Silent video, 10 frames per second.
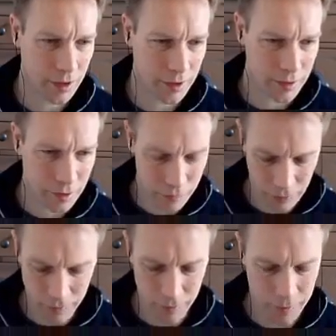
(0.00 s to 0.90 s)
like the default
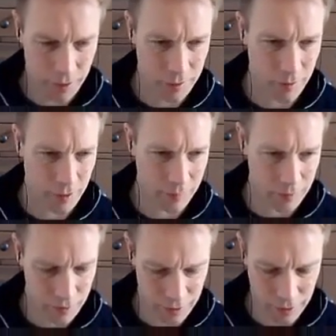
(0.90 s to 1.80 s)
implementation would have to
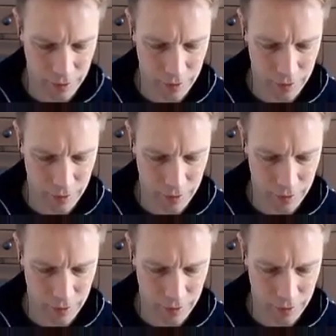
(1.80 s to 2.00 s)
say,